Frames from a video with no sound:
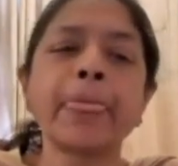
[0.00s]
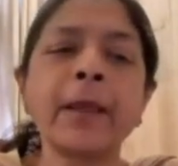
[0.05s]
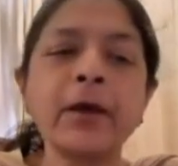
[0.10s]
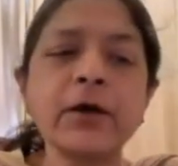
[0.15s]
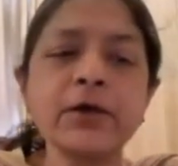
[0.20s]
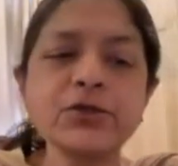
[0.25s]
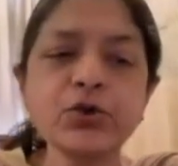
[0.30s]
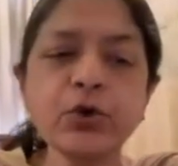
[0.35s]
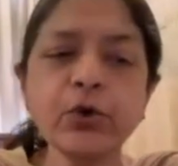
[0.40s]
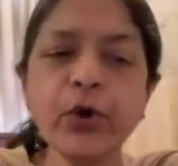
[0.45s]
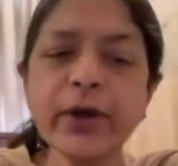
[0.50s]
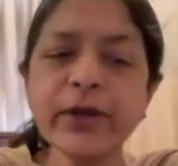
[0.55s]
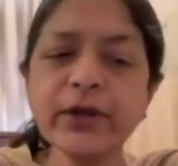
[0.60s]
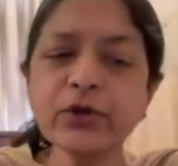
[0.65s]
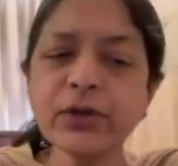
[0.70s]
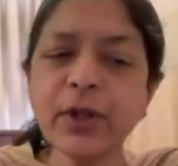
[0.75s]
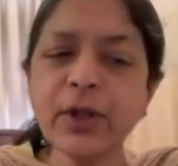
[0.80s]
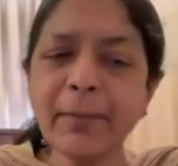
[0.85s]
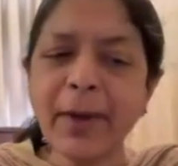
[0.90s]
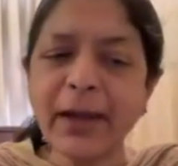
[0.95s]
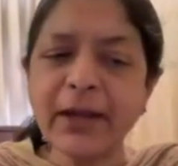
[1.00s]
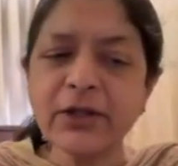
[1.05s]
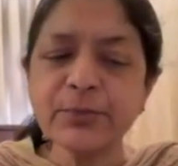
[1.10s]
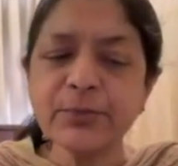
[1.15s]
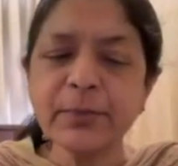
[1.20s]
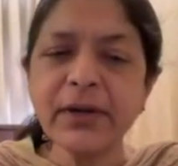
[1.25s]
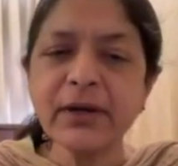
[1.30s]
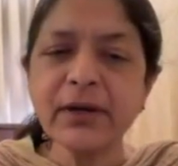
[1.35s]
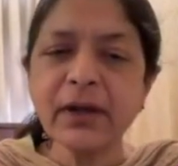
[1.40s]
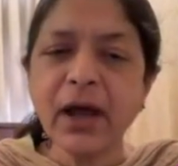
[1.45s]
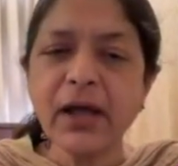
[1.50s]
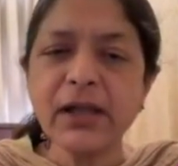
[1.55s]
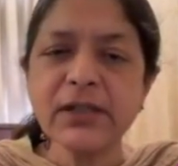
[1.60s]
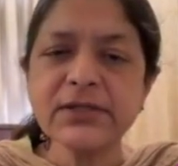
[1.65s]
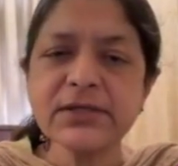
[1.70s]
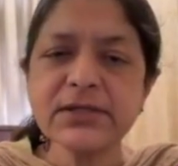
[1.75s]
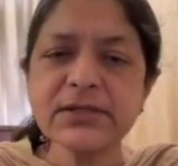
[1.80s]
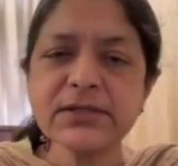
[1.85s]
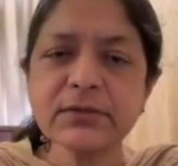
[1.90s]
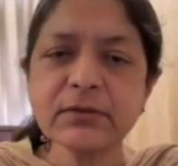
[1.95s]
So going to the management, I'll
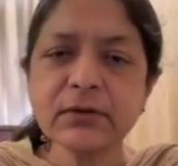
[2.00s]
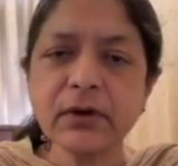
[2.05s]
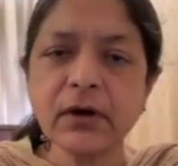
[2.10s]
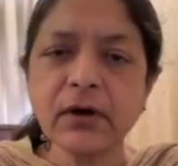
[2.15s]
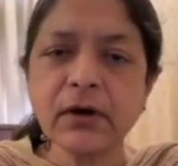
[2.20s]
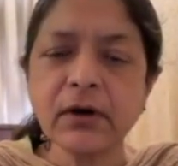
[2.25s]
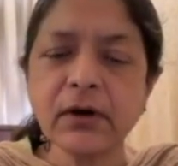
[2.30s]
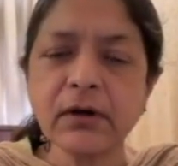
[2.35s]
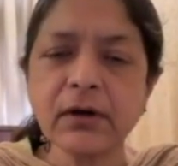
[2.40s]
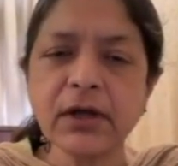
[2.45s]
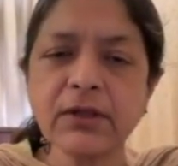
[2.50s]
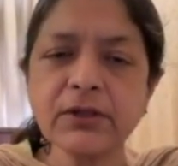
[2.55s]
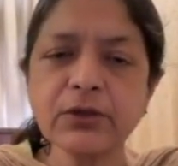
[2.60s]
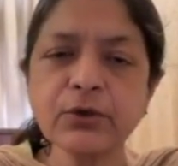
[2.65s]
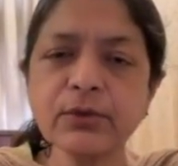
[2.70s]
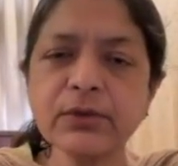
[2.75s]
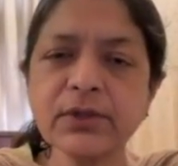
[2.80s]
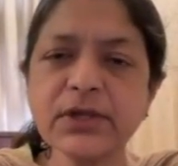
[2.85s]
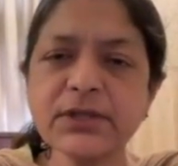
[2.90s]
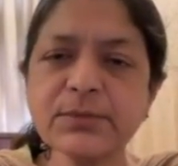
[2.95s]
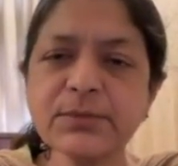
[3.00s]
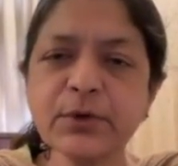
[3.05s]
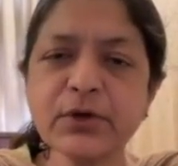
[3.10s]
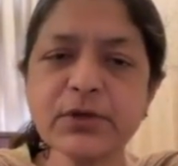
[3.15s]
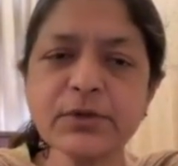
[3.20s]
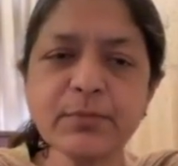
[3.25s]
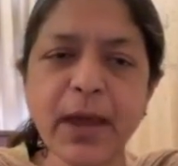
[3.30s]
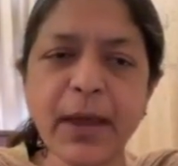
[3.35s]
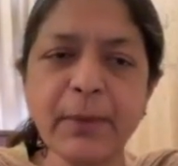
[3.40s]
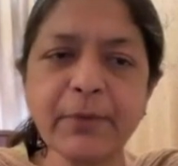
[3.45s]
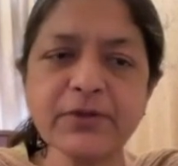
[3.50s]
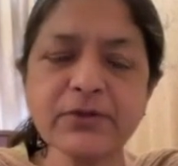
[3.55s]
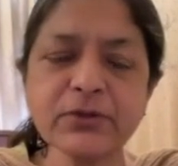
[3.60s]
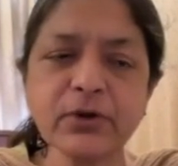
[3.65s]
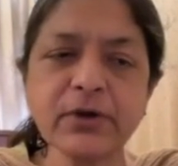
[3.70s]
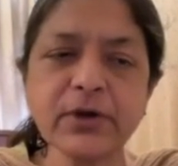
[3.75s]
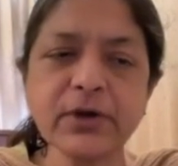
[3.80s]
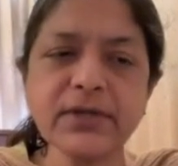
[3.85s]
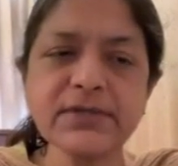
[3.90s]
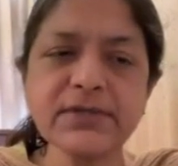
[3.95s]
just run through this because ma'am has
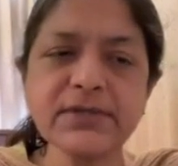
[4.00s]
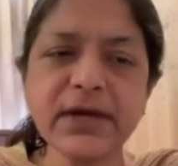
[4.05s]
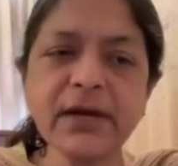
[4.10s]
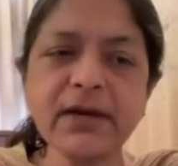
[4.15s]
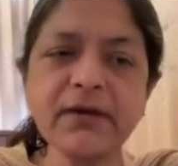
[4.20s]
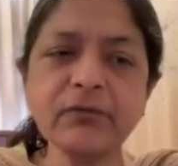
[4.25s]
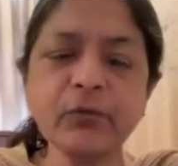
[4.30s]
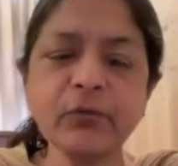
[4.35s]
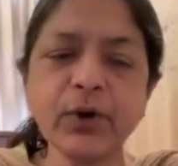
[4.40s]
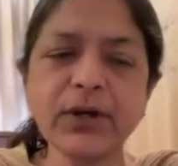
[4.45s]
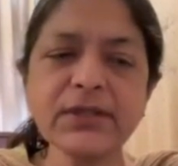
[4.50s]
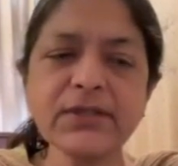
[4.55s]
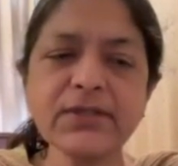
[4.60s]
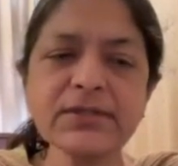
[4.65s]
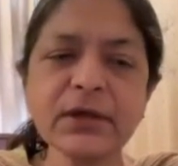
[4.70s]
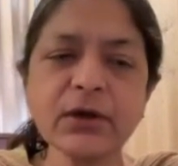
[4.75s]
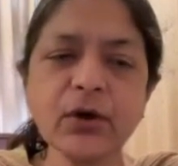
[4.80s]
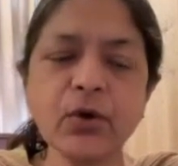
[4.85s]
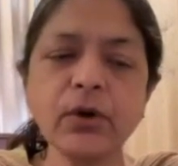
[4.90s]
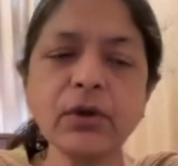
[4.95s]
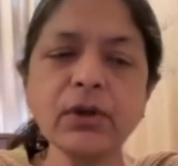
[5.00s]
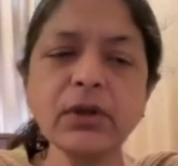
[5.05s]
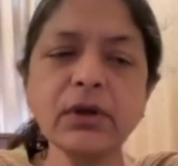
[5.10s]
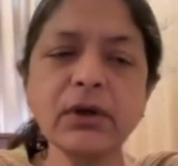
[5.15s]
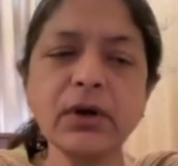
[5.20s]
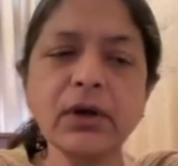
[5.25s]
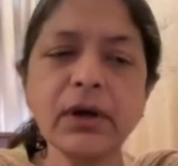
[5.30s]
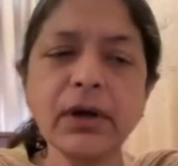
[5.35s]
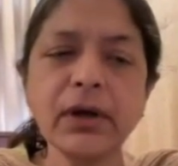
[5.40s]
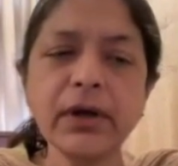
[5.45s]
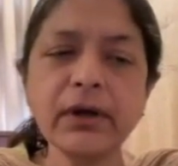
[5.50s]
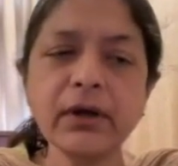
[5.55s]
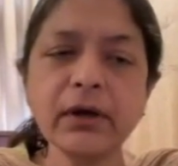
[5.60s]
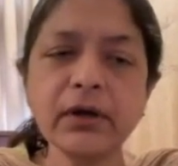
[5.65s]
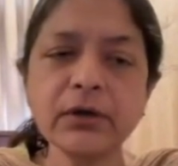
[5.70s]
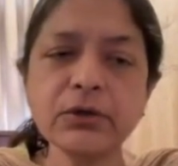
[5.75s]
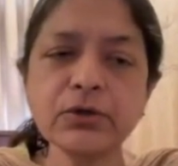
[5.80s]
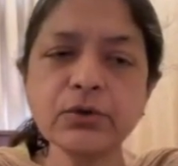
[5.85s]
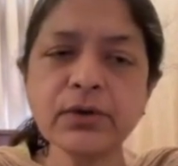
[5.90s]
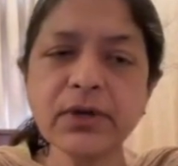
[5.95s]
already said. What is the goal?
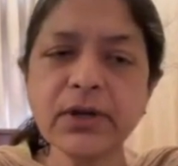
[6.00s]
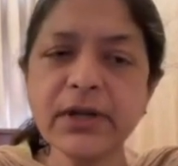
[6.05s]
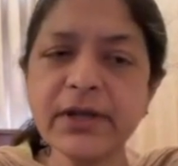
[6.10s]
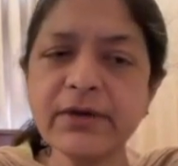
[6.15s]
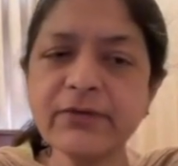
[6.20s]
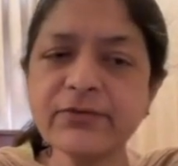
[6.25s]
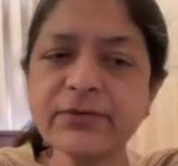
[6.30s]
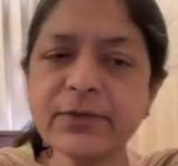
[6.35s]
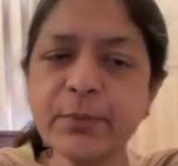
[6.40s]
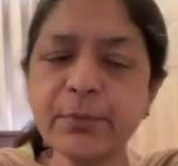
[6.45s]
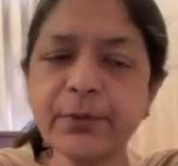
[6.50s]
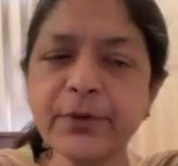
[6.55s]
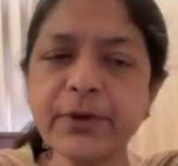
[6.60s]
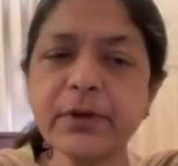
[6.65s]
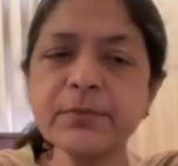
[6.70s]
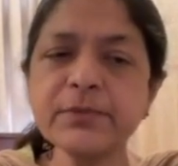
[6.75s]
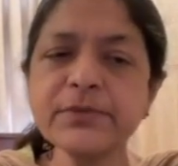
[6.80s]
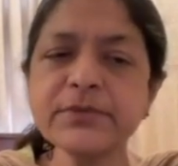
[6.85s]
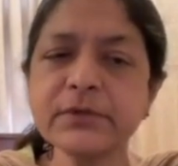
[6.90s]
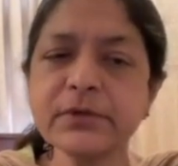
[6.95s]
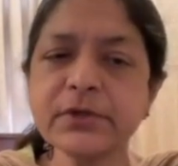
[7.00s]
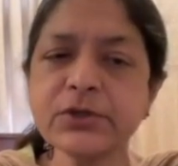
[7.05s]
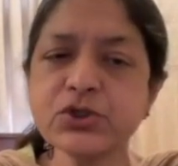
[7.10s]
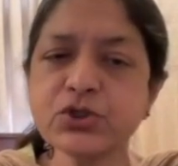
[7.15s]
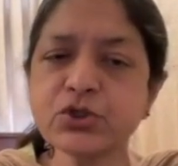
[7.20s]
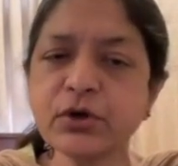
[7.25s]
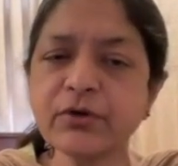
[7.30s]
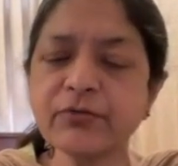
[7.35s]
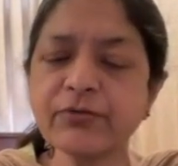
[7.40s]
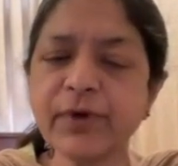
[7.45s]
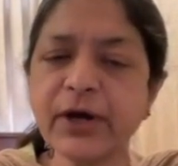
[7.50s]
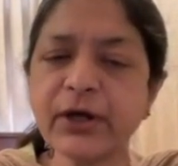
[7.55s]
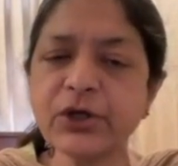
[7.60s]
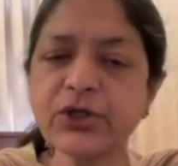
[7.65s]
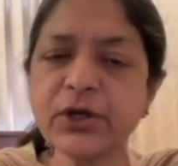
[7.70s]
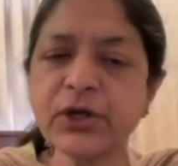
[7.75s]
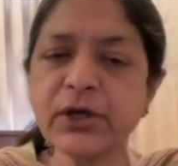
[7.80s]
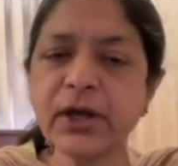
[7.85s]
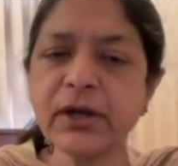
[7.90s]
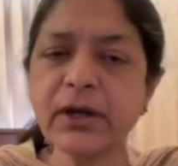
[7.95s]
To relieve symptoms, restore
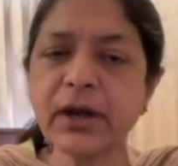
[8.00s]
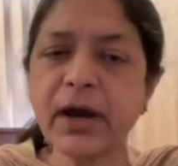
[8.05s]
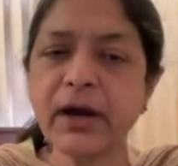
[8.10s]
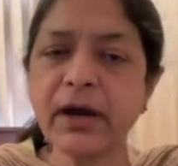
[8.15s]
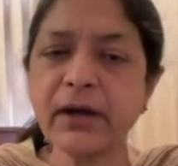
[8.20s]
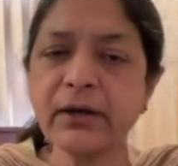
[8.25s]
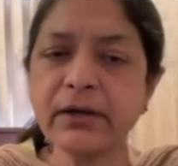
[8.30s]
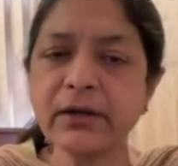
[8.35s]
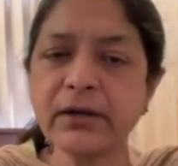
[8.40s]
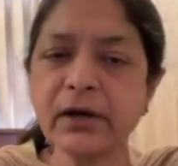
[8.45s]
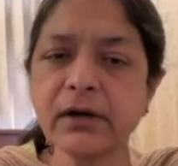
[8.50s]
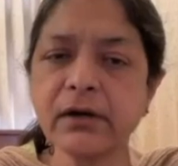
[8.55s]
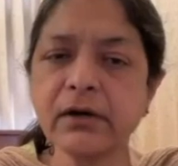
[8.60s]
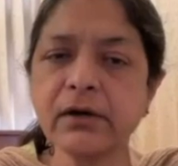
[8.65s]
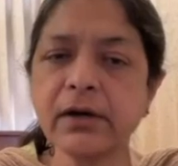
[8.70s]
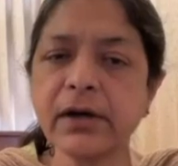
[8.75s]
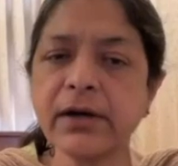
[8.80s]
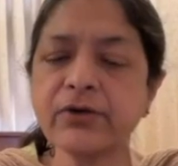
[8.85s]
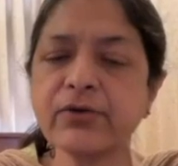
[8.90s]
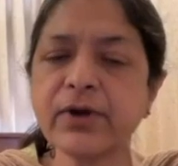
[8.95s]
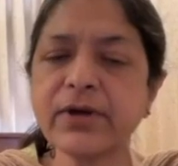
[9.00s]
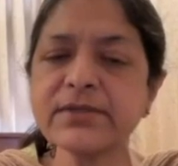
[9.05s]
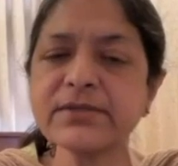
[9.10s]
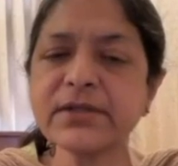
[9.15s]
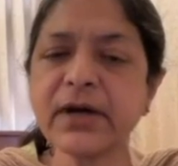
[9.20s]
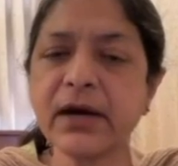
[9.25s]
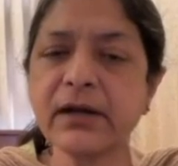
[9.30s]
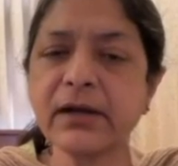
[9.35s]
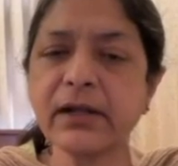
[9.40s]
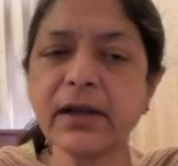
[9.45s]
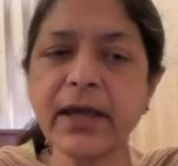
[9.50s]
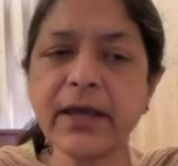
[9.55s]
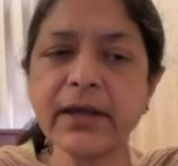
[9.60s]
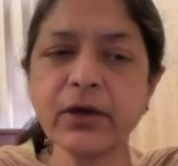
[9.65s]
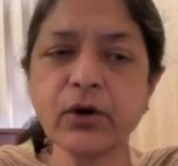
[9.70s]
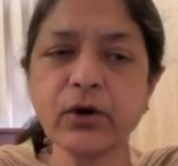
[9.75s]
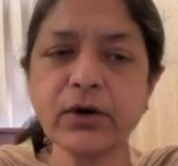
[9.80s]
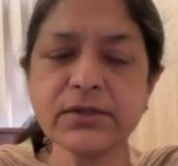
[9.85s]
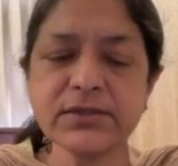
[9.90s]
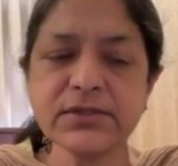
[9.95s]
function, and address the
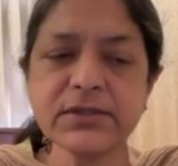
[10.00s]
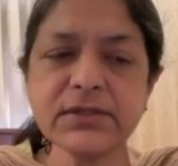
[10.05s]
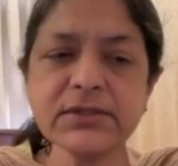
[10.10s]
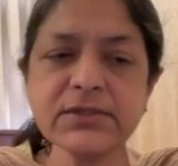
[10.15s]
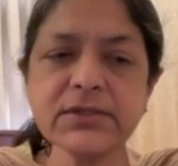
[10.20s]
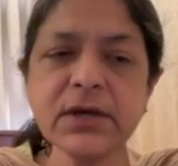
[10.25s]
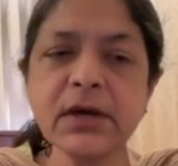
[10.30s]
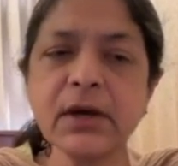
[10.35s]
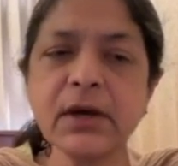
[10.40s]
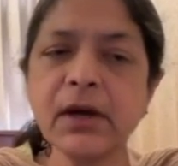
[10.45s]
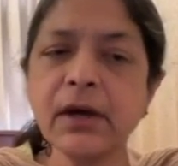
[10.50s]
underlying causes.